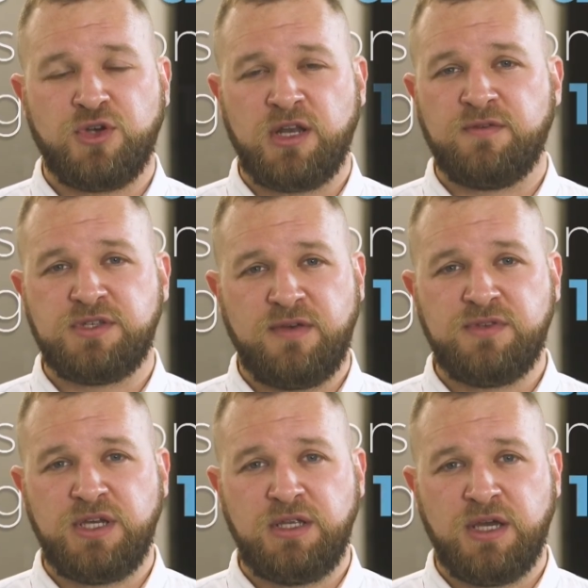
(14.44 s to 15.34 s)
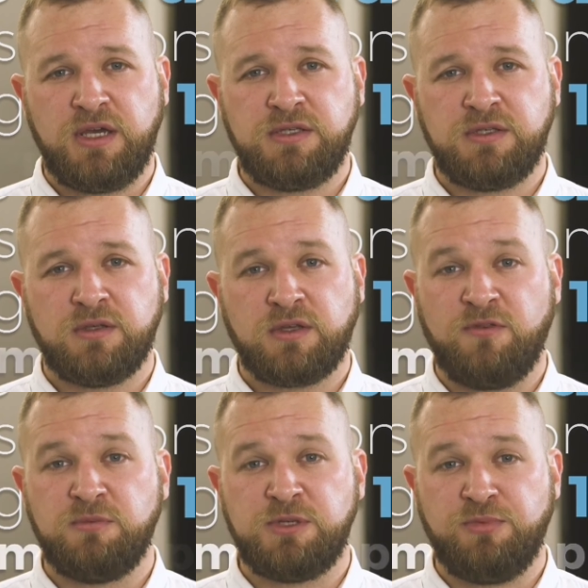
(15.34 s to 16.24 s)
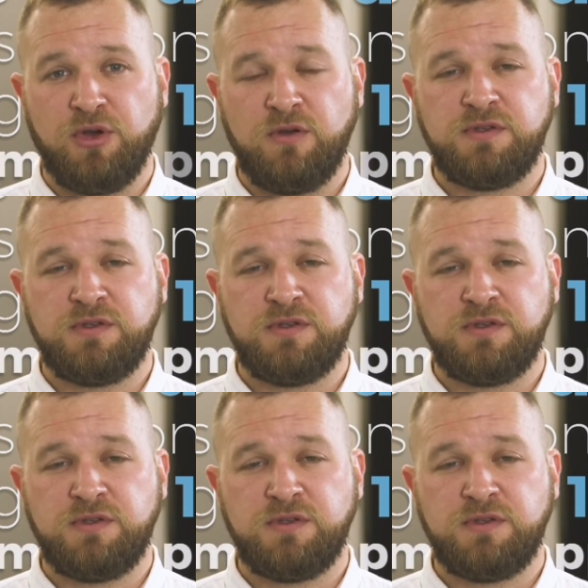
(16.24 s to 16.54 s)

When you land on a website, in